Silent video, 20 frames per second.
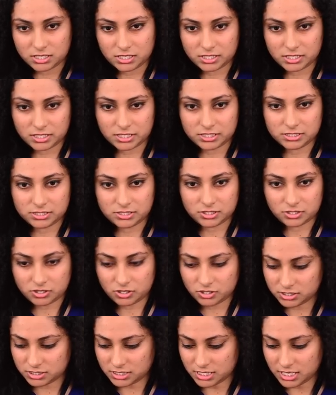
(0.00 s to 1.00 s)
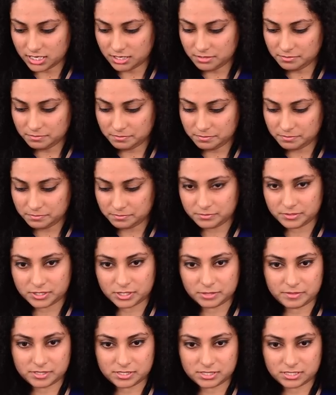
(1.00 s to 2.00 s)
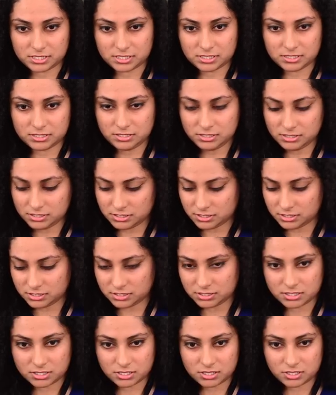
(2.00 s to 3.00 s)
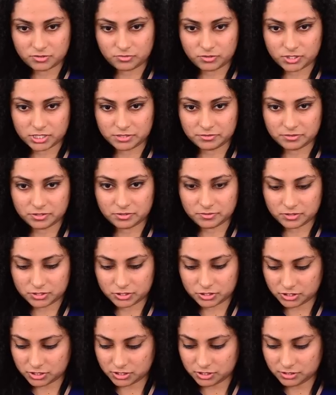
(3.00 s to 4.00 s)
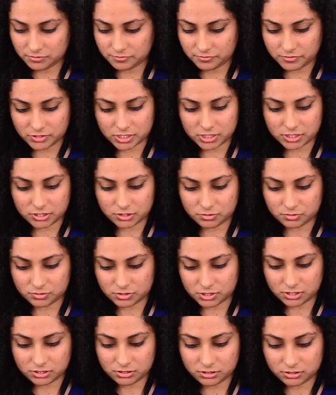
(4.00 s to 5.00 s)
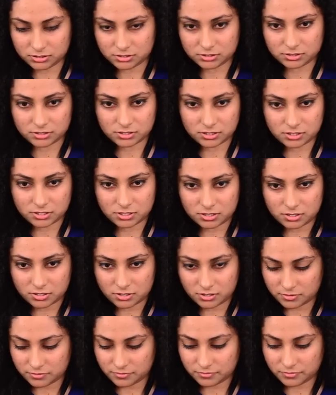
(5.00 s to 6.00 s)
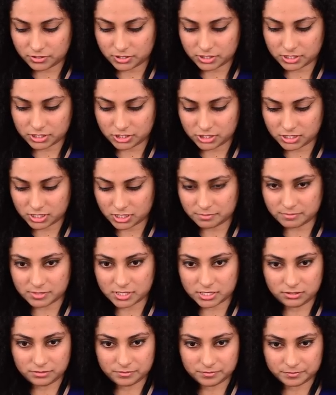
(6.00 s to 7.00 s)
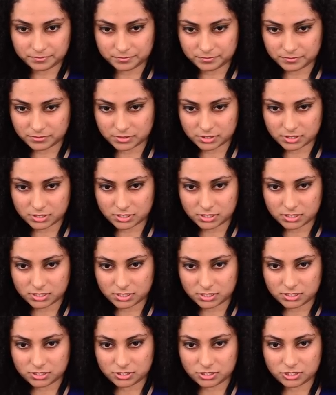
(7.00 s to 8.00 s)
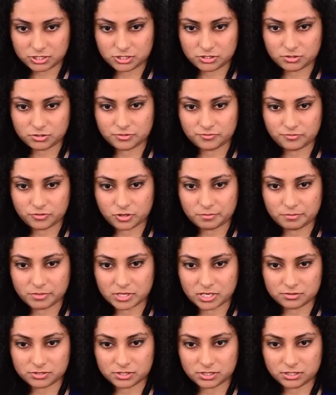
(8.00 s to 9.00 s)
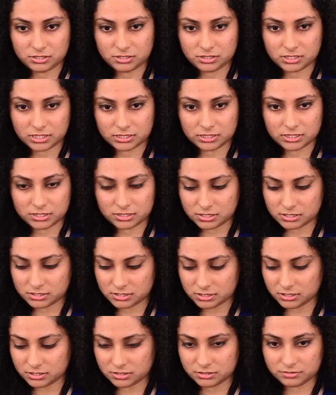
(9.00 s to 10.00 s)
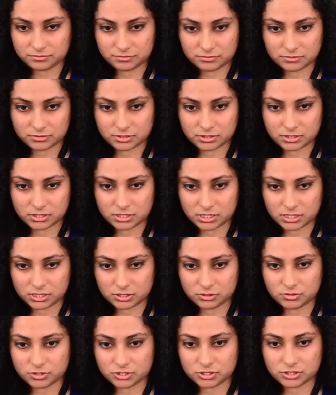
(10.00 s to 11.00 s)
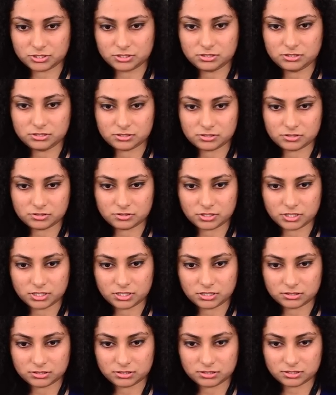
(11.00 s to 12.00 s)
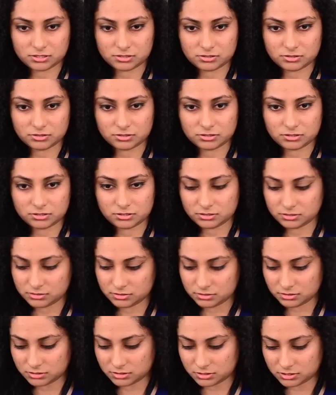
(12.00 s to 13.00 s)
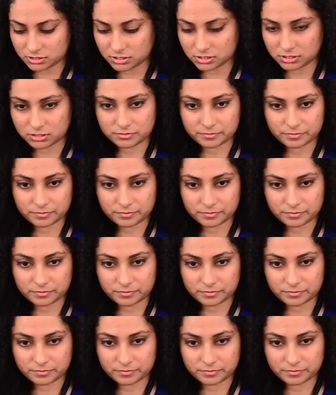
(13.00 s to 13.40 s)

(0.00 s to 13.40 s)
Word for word: Here doc type represents whatever version we are using for HTML just to inform browser that this is the correct version sorry that's not the thing